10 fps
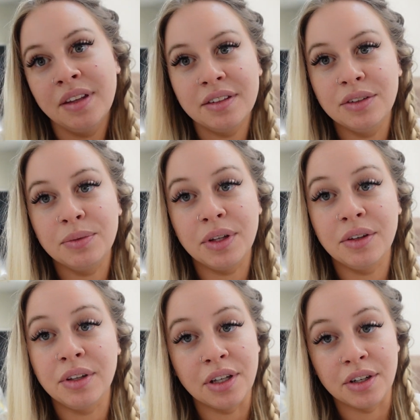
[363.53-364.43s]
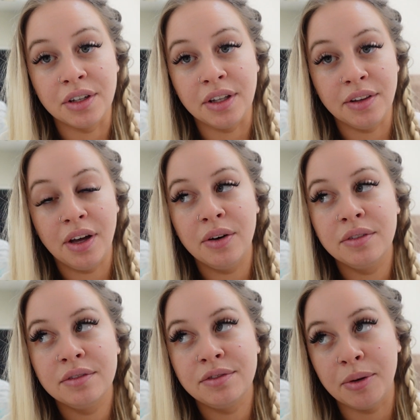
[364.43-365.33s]
This is really, really early
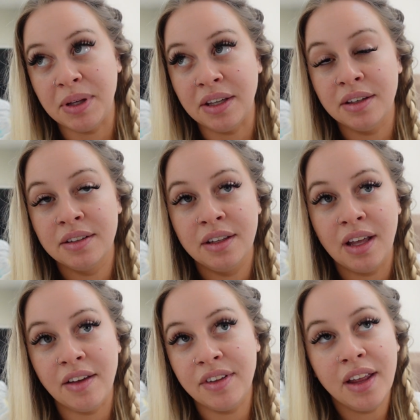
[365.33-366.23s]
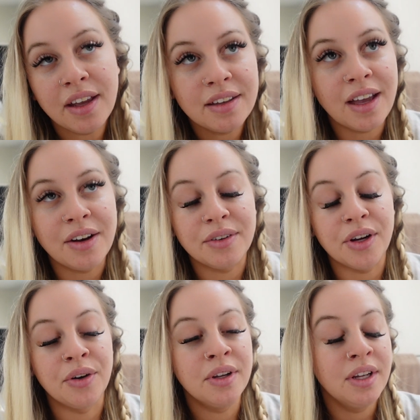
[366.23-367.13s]
though for me. I feel like, I don't
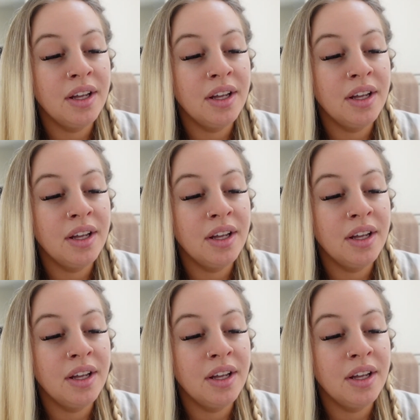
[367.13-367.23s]
know.